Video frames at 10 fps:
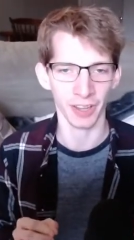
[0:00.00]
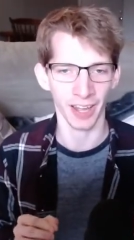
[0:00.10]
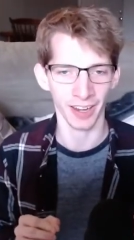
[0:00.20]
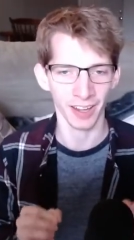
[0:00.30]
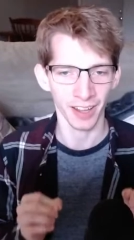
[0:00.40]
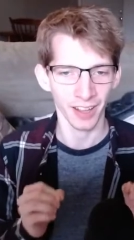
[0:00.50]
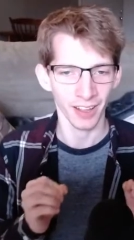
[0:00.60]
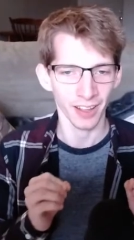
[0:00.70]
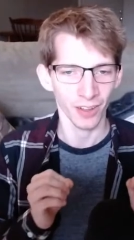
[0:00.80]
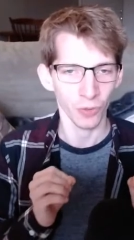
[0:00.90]
that
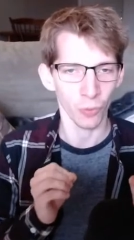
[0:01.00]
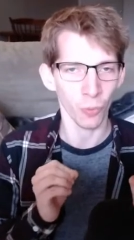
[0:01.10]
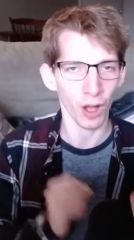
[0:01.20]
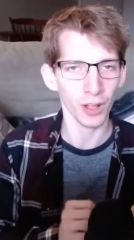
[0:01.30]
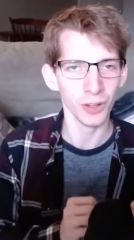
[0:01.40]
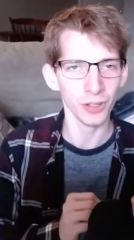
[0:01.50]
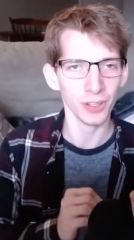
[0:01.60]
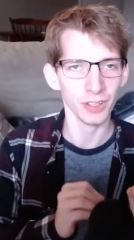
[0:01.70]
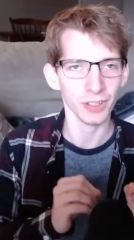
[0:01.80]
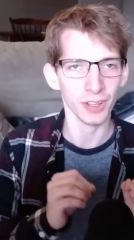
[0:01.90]

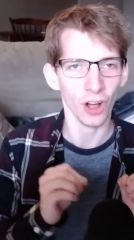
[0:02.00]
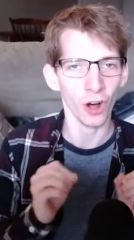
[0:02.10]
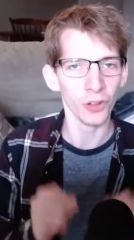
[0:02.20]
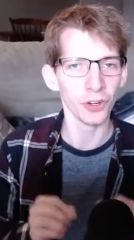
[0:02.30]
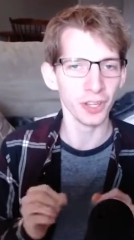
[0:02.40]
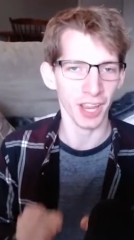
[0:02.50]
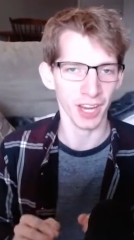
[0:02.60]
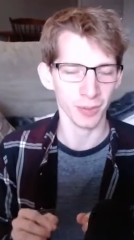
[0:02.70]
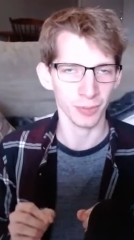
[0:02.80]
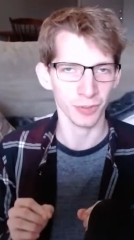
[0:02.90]
while other
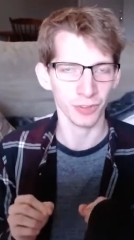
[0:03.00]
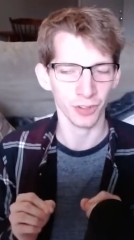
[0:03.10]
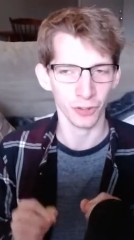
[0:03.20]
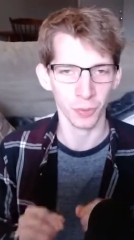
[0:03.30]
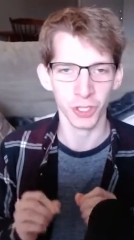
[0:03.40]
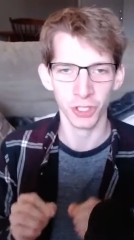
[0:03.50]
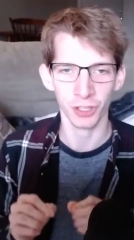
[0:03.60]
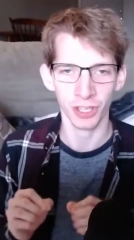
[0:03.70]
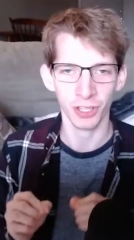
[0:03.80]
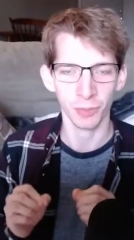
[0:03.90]
games,
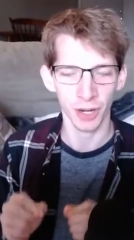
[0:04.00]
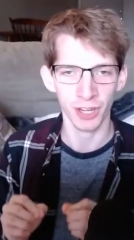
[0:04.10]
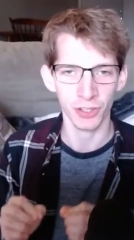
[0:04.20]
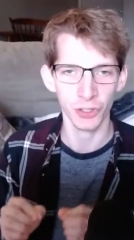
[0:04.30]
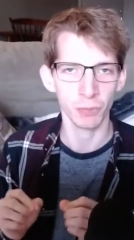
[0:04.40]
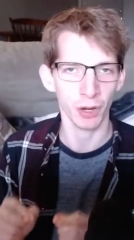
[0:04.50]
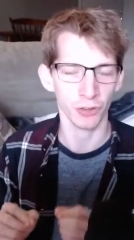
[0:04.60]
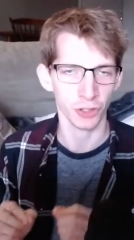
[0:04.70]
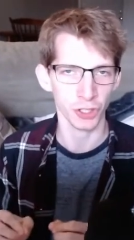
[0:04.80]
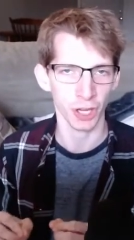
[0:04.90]
especially comparing this to Mario
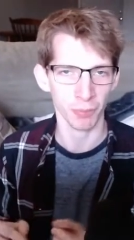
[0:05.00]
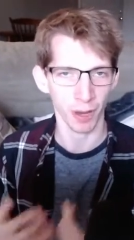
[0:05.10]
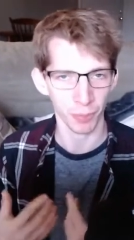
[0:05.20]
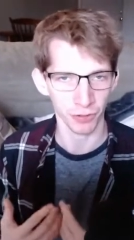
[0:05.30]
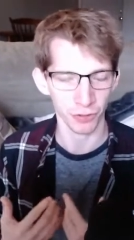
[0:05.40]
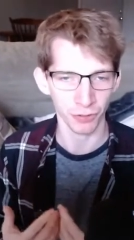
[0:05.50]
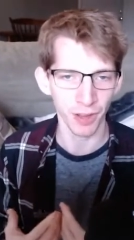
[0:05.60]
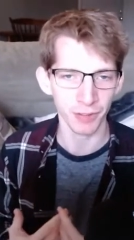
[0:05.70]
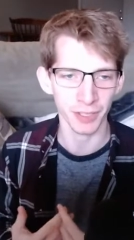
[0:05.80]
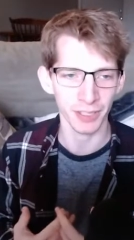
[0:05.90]
Sunshine, my personal
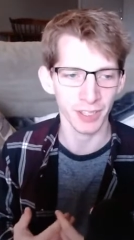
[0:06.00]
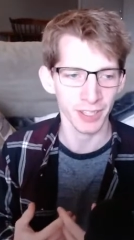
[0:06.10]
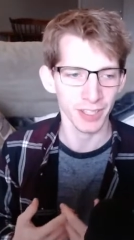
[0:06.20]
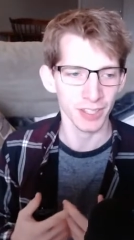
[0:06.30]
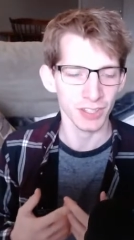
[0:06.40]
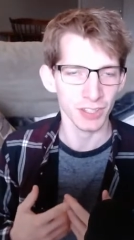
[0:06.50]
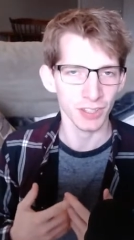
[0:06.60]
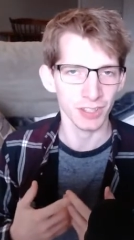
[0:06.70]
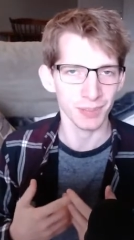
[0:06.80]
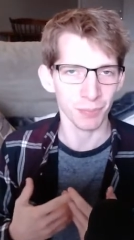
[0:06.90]
favorite,
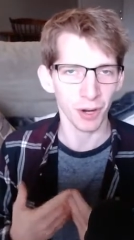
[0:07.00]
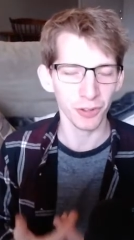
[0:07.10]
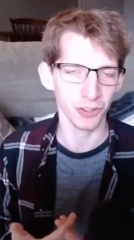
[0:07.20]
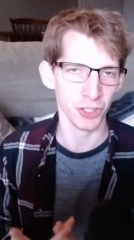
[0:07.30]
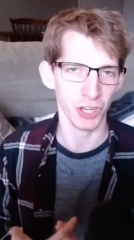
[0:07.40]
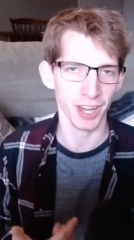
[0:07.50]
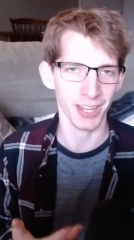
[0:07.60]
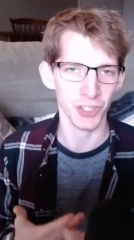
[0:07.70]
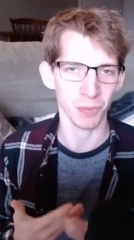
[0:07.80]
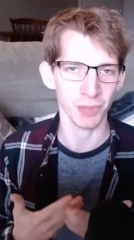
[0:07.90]
Mario Sunshine
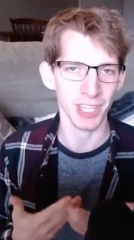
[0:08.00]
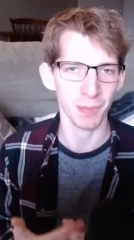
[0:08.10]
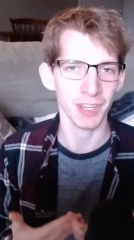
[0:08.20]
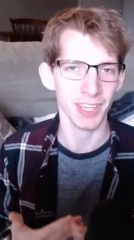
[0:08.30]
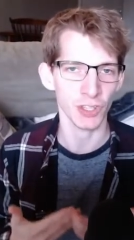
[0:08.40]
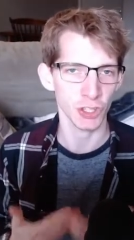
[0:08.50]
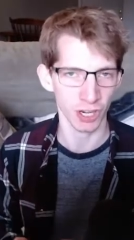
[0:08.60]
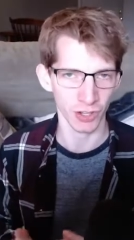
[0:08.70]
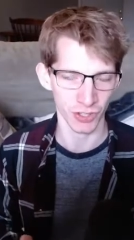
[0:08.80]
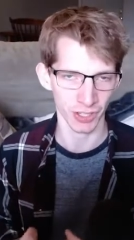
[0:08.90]
has some gimmicky
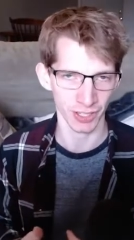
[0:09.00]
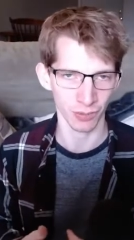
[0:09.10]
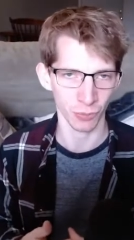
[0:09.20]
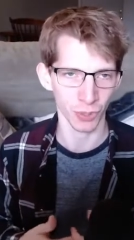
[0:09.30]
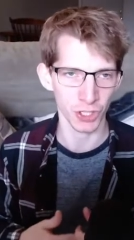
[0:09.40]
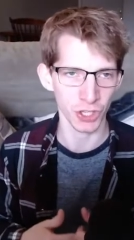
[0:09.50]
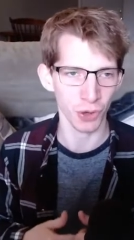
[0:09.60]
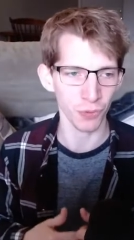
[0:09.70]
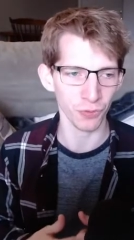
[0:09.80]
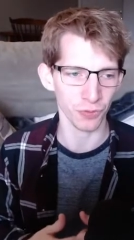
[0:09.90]
stars in it, which
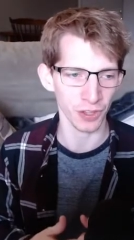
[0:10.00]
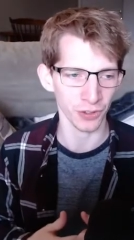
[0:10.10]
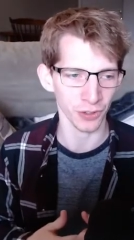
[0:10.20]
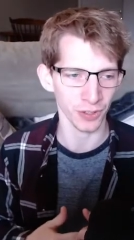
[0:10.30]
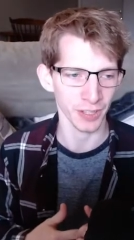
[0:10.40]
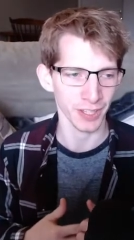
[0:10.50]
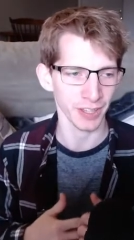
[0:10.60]
don't feel